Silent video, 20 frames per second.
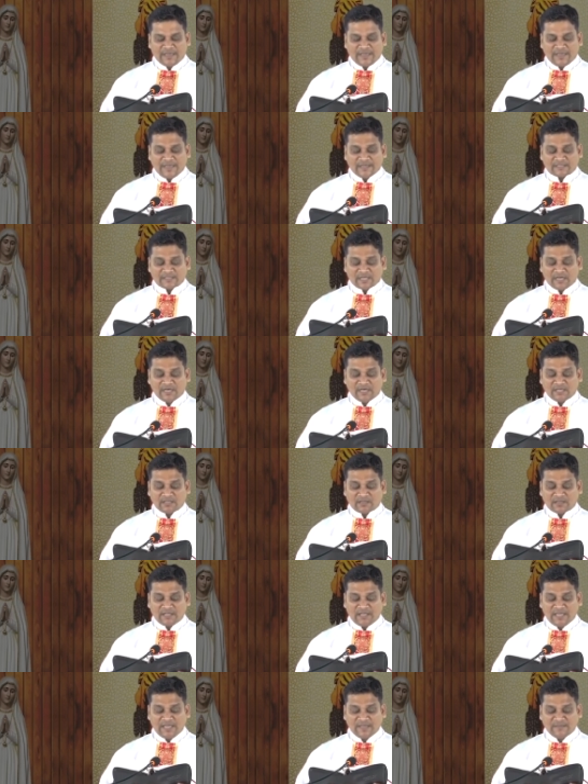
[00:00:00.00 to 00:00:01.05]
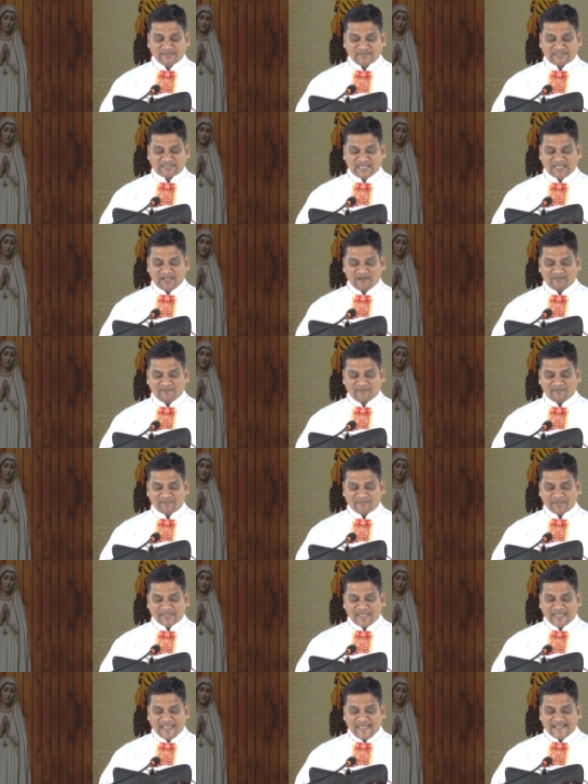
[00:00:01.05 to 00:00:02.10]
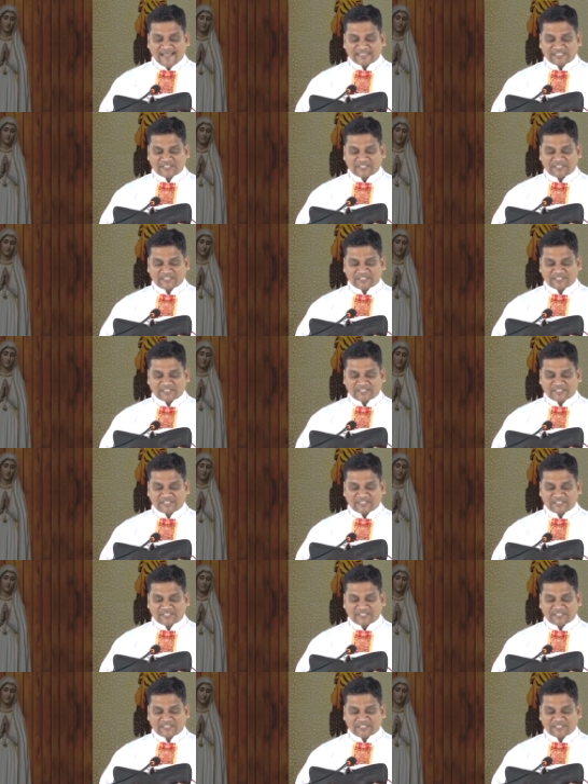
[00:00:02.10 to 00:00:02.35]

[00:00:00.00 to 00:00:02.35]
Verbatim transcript: is earthly himself and